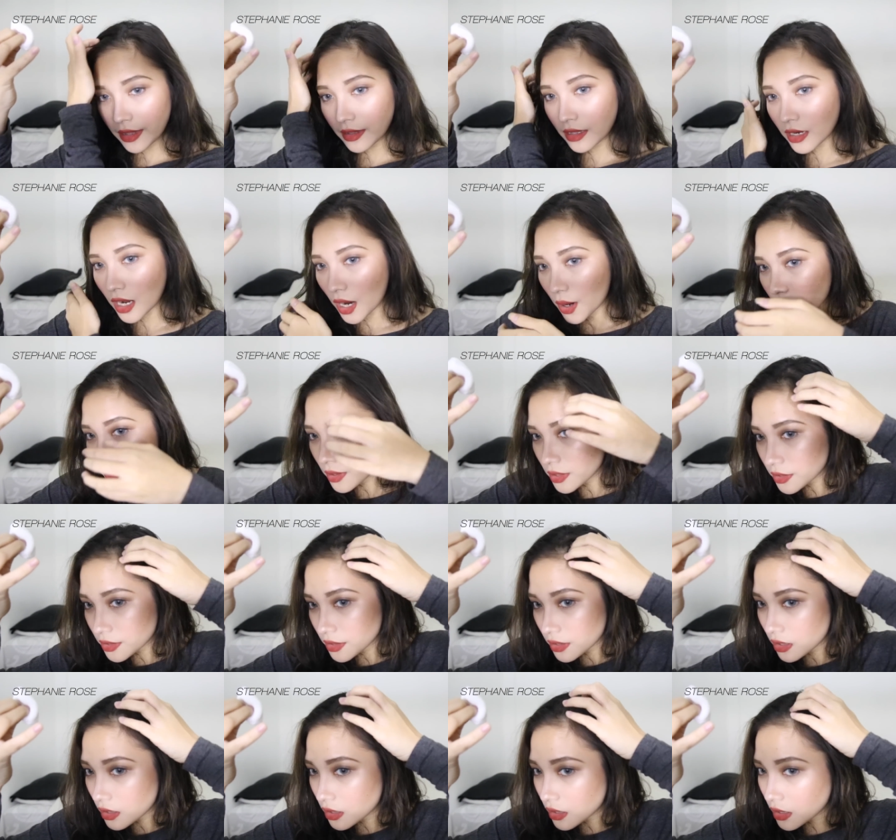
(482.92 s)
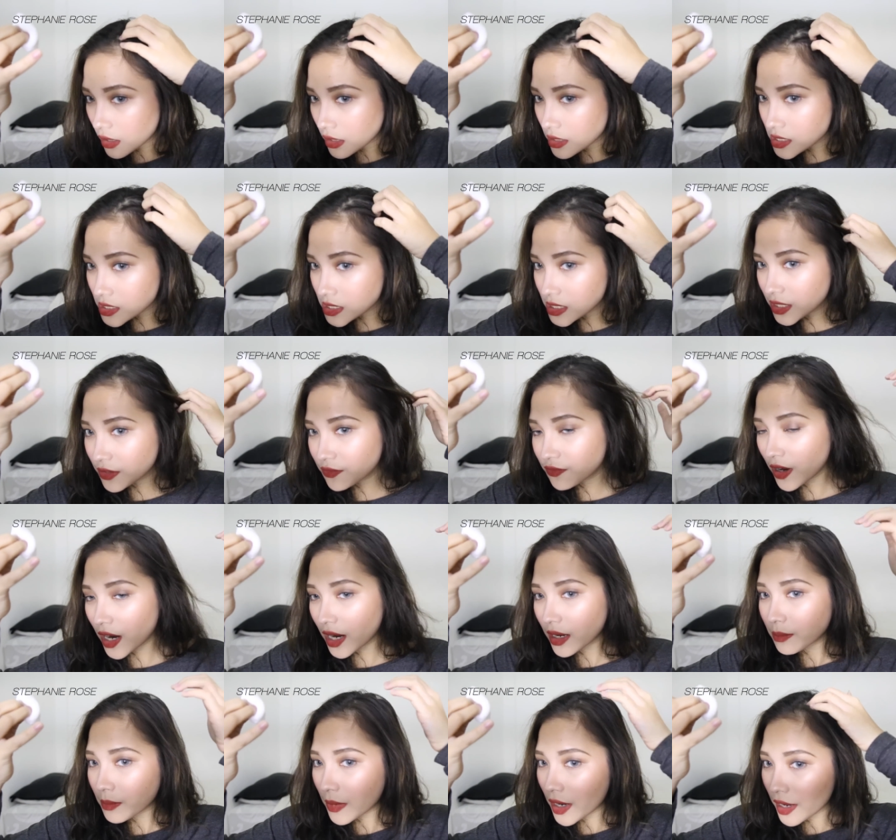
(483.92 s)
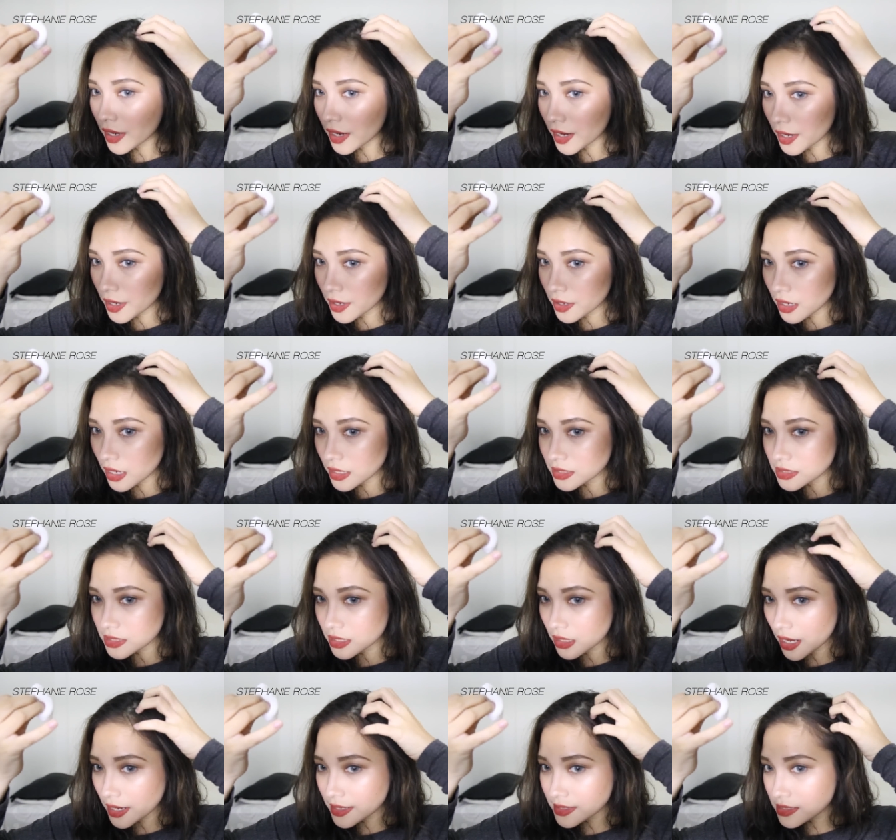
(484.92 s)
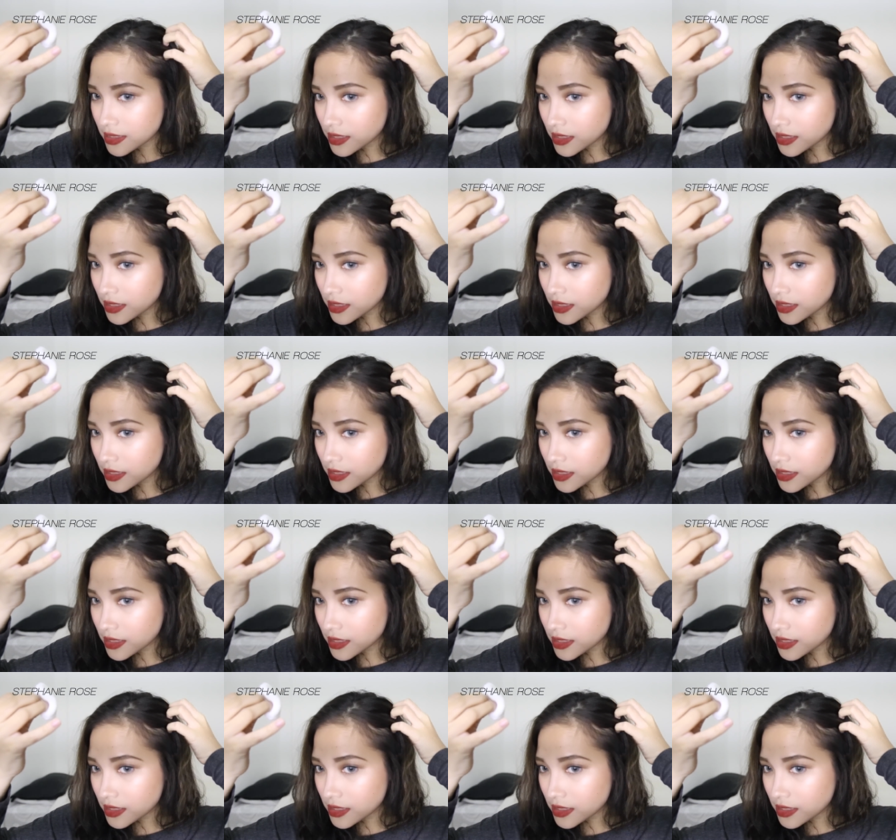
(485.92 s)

and then I will uh, divide my hair until I